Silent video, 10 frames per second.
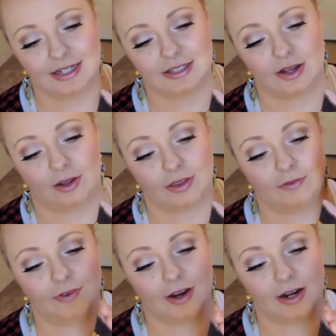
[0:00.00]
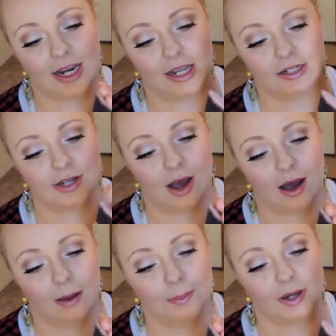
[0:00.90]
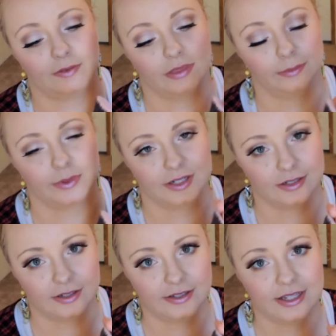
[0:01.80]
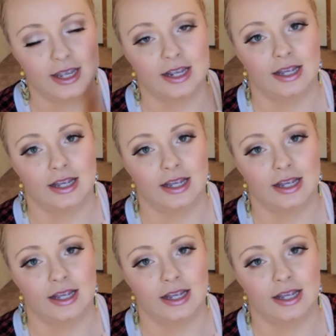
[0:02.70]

sits on the very top of the bristles,